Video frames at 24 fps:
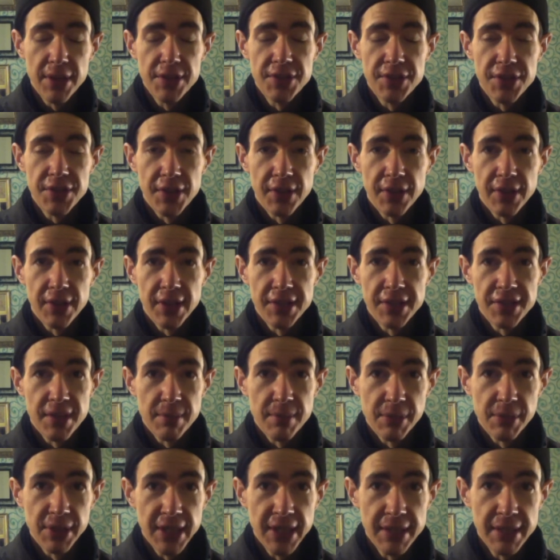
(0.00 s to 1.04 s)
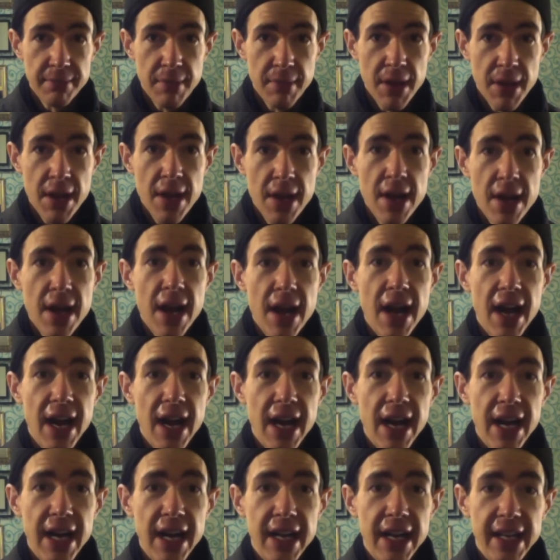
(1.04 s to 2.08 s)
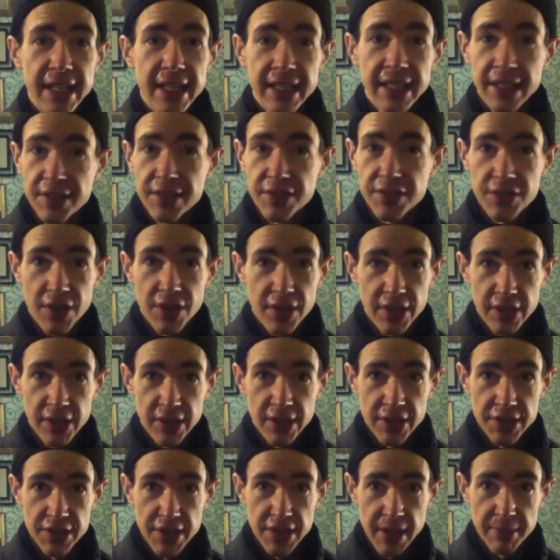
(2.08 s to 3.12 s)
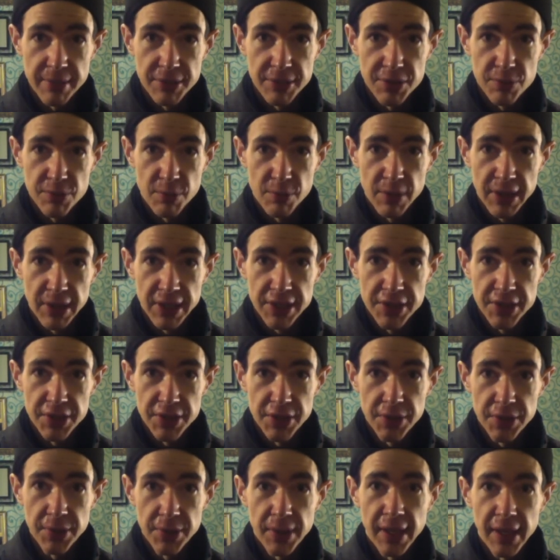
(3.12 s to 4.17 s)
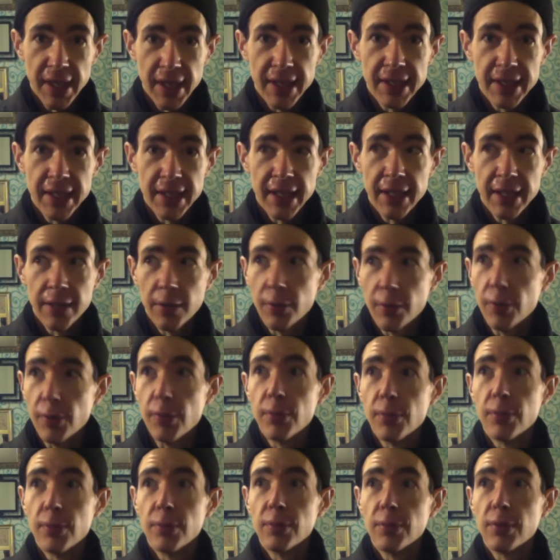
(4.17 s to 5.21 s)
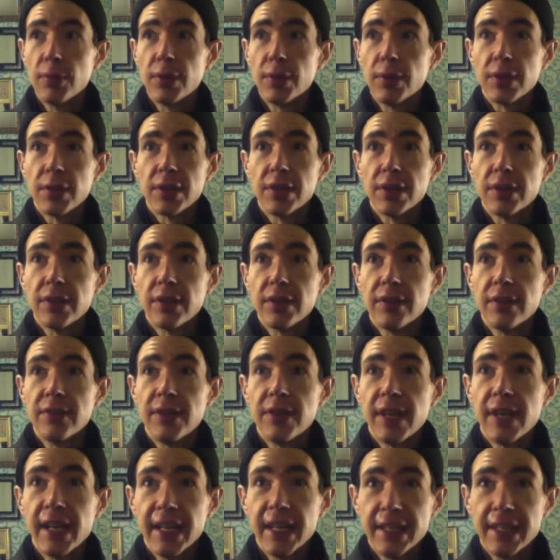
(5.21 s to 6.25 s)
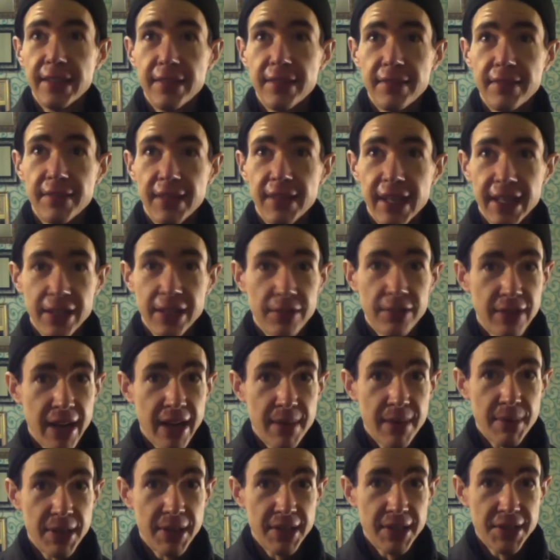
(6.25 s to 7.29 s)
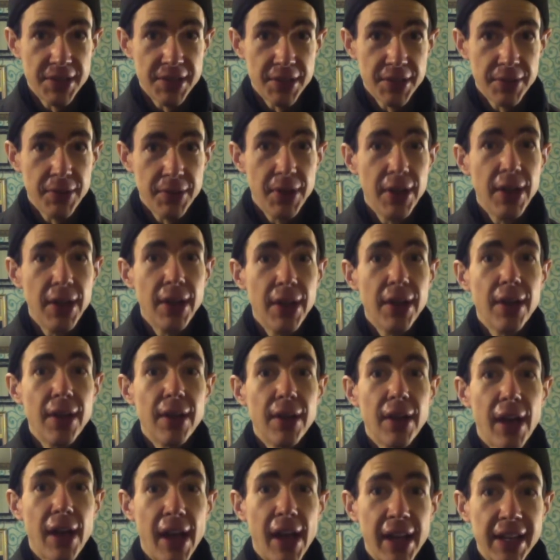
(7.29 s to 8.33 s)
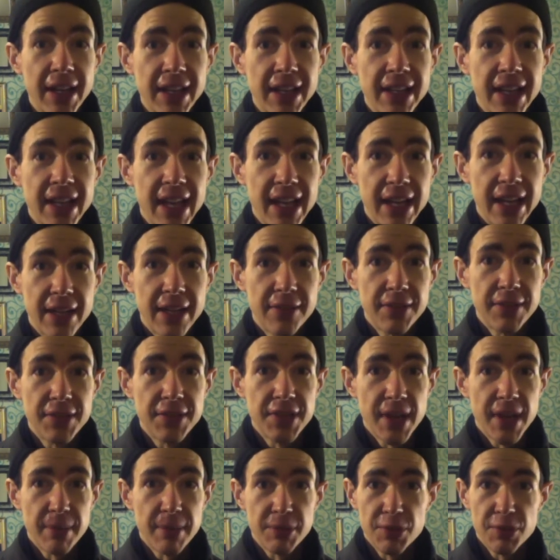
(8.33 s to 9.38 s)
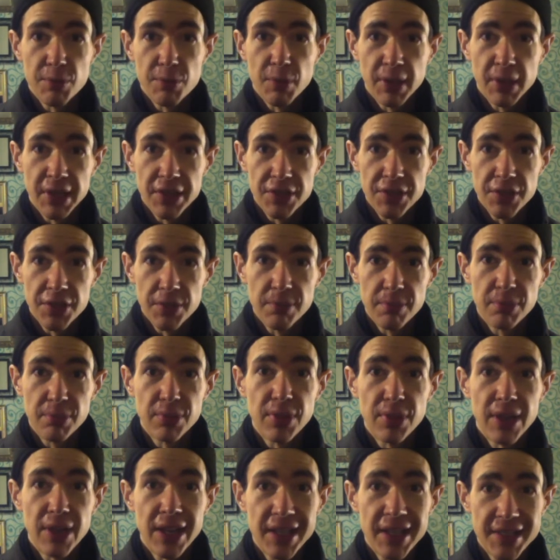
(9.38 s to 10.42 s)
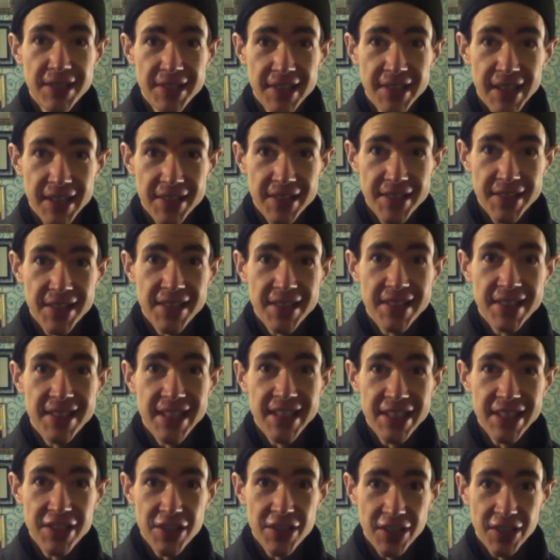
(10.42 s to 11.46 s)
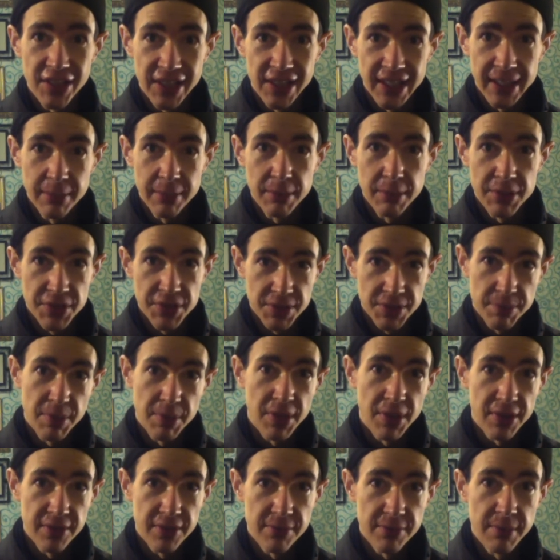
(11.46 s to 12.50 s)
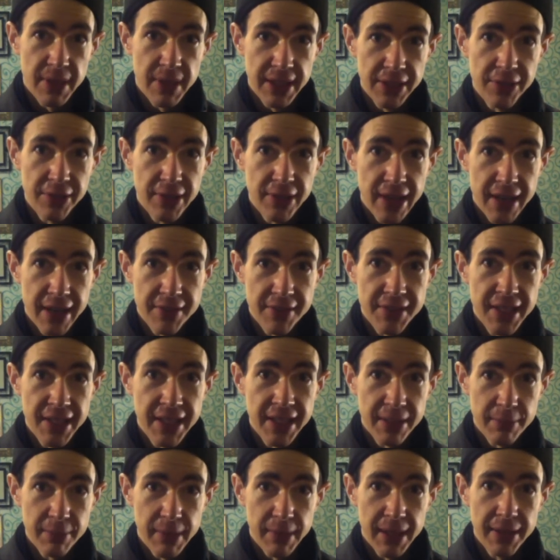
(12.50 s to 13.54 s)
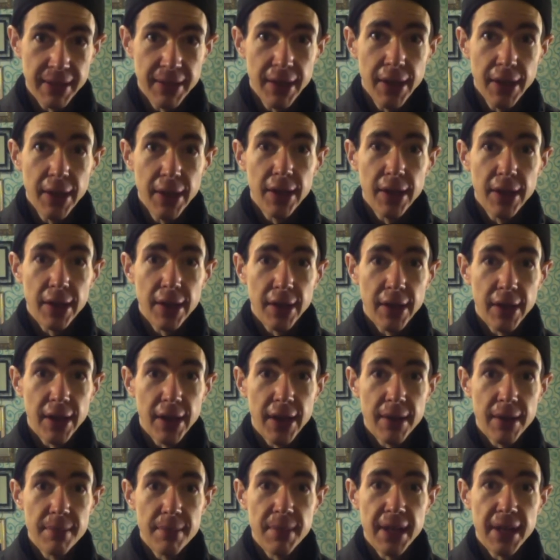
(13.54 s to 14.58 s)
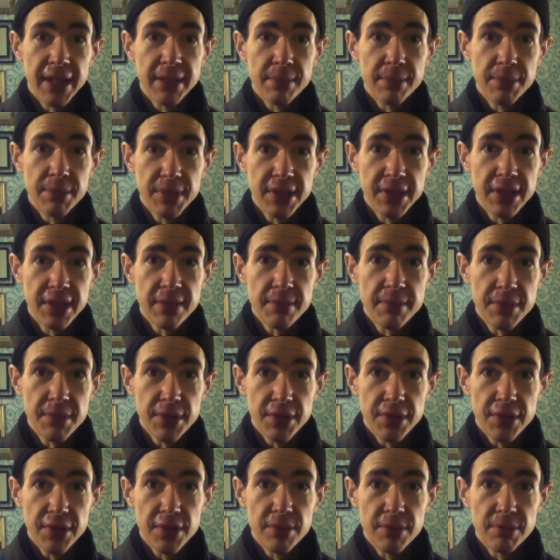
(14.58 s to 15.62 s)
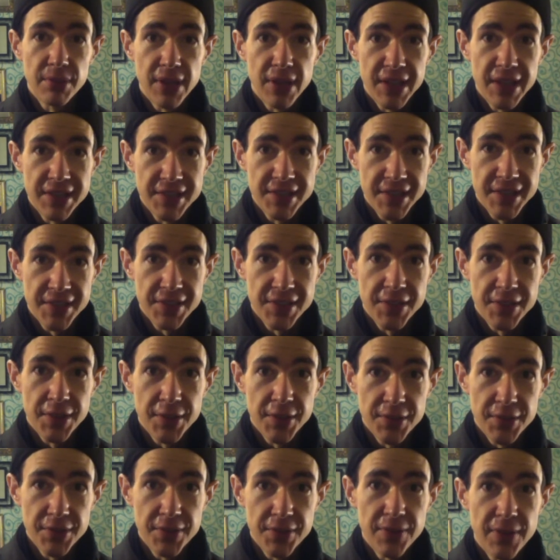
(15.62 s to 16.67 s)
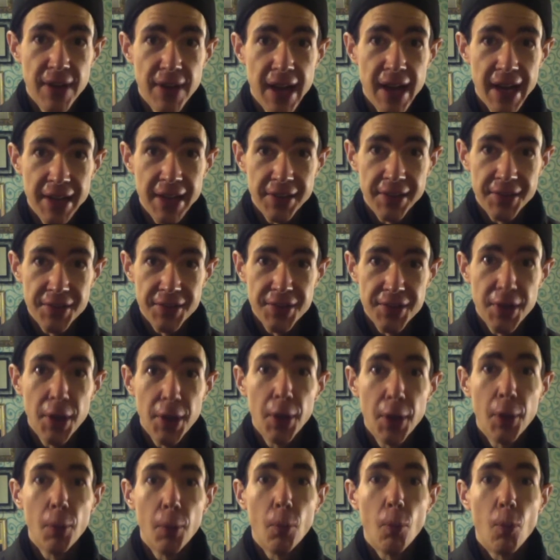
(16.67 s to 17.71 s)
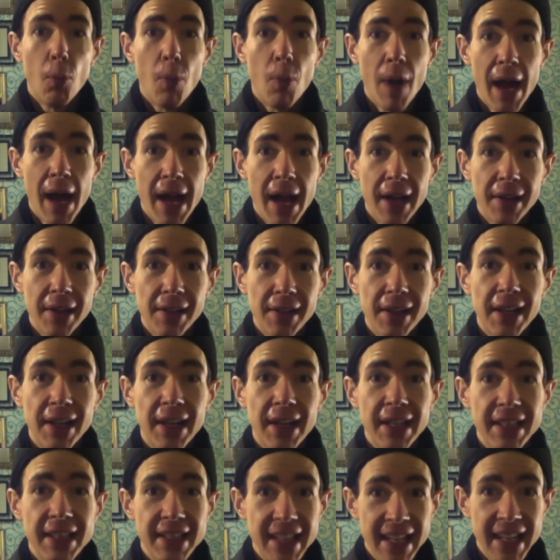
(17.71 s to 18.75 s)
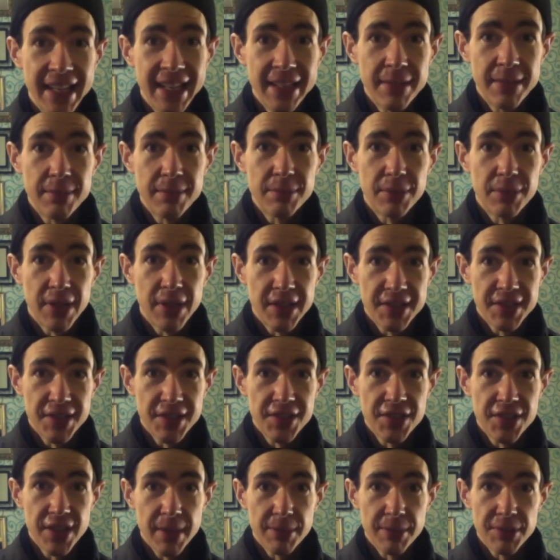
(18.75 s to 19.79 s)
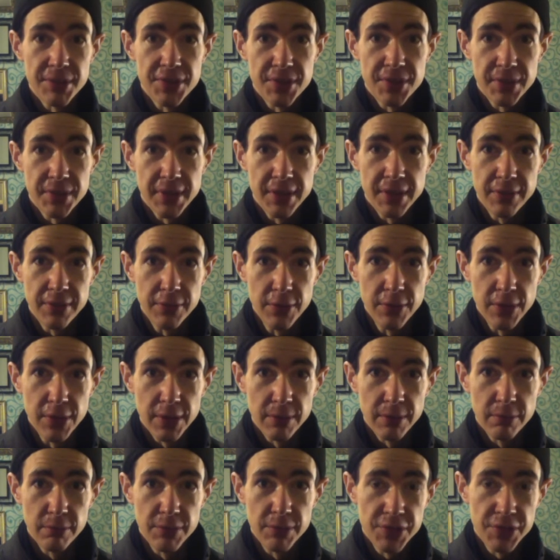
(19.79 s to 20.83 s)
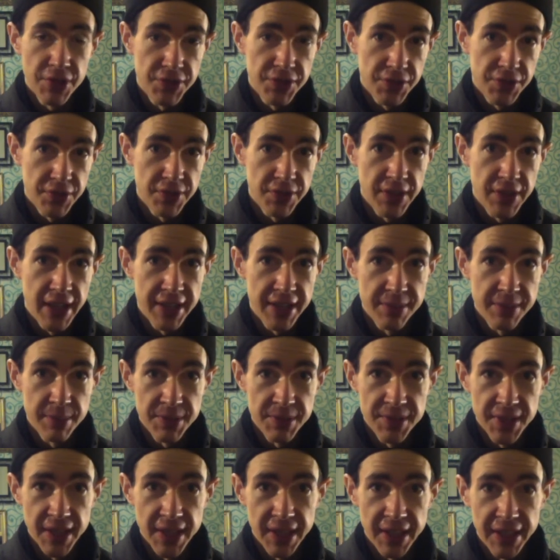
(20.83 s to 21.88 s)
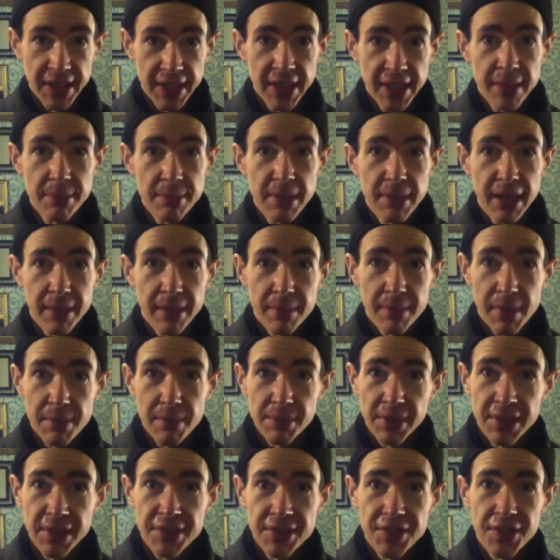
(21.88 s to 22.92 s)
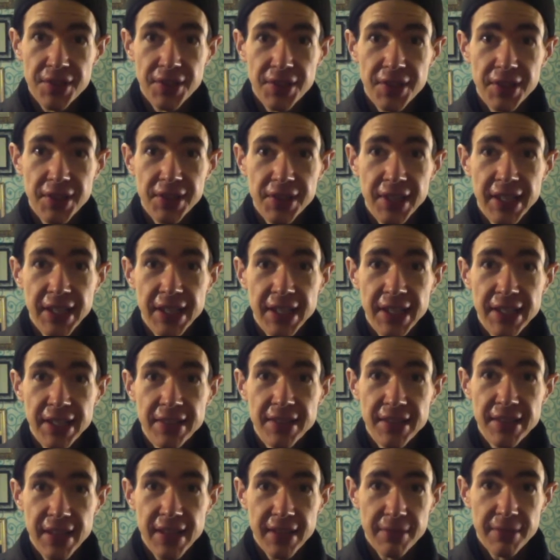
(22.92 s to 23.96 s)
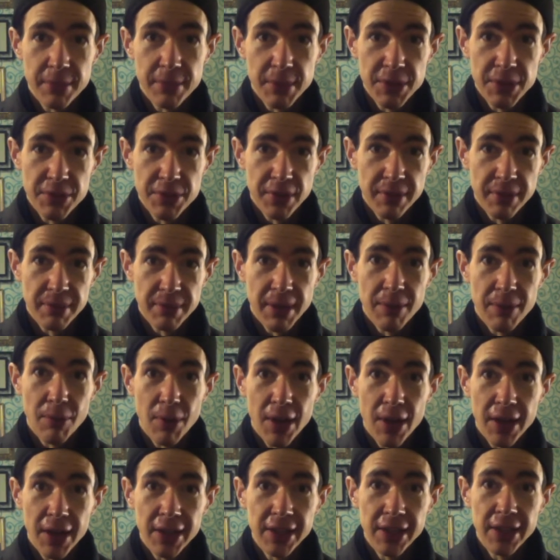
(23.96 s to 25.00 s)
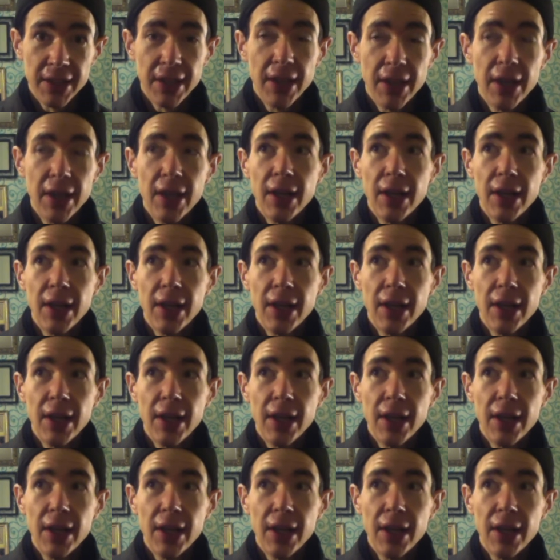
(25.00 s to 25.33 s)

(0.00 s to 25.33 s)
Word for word: So I stumble in, I get started on chapters one and two, and then, oh, look, a vine that I can grab onto. I can have chapters one and two processed digitally, which is part of my craft anyway. Um, I can put the computer to process those files while I then process chapters three and four, which also has me standing up, getting my blood circulated, having me drink my water.